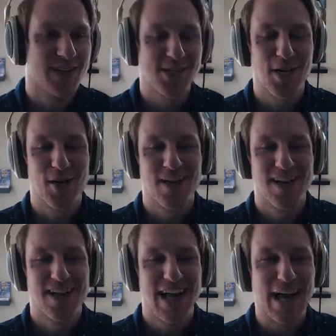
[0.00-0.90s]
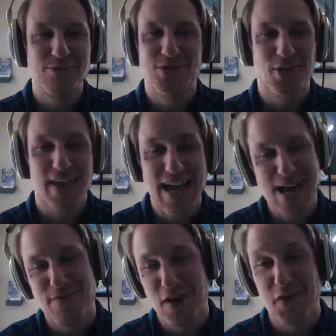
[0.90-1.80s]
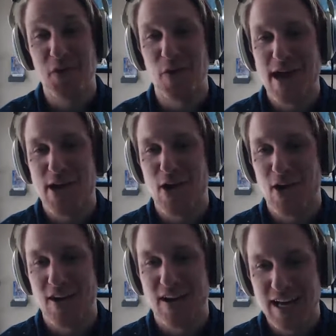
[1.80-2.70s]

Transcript: So I'm sure they have that on the radar.